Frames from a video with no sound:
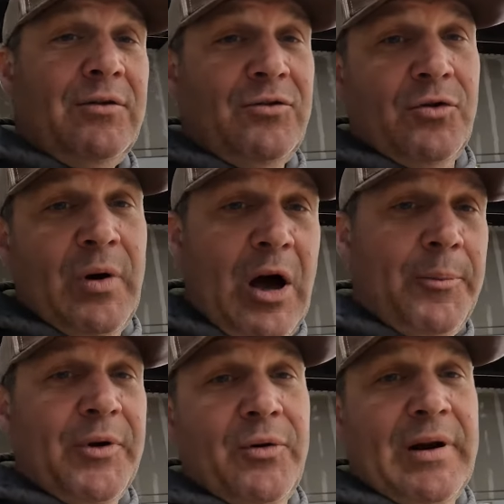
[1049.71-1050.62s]
to
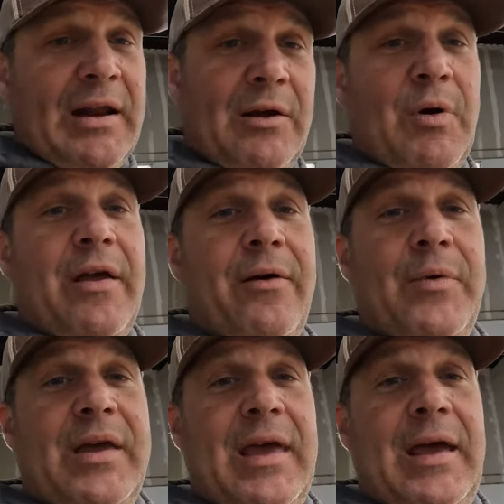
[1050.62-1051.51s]
help you in any way that
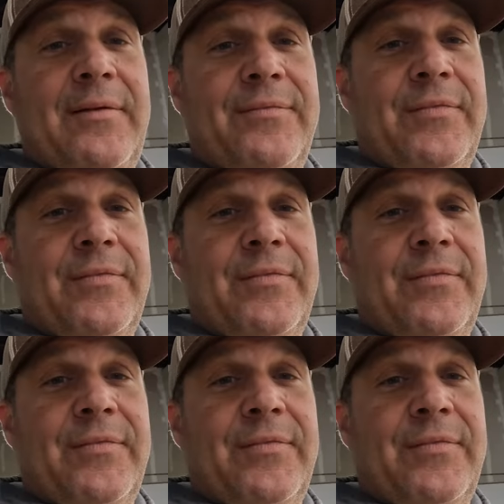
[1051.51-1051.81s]
we can.